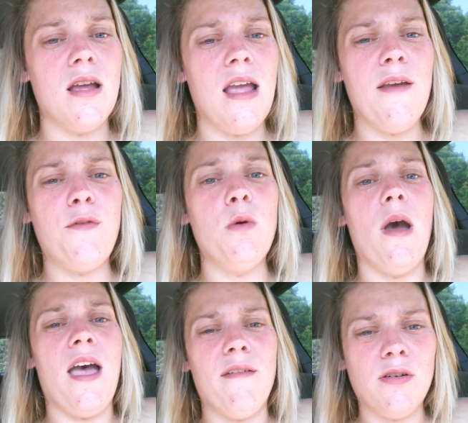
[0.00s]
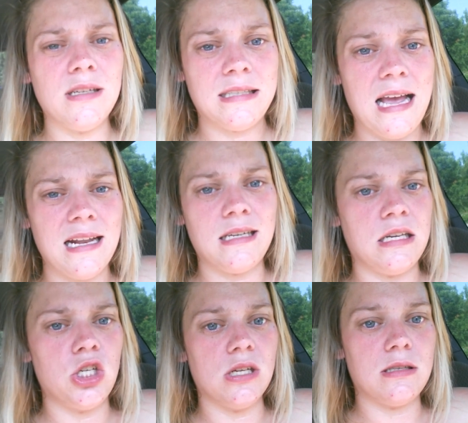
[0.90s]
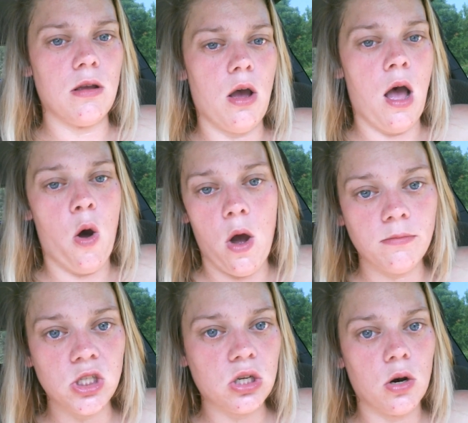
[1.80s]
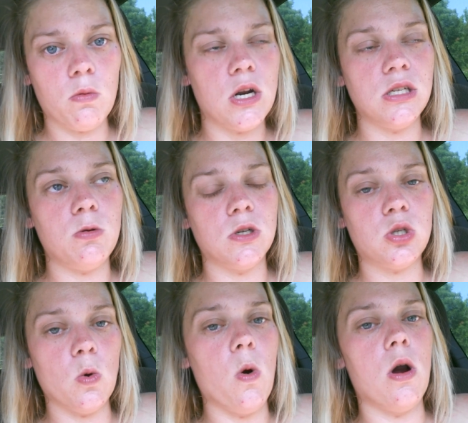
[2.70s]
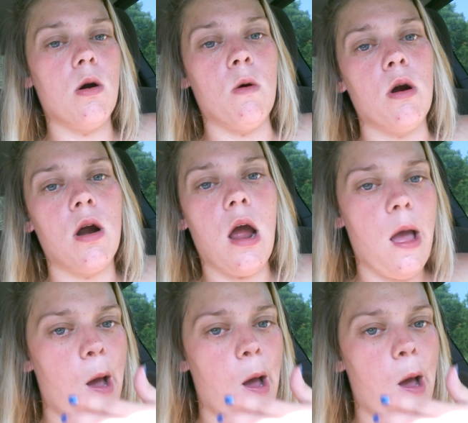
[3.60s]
if you ever decide to just, oh, I'm just going to run into a store, or,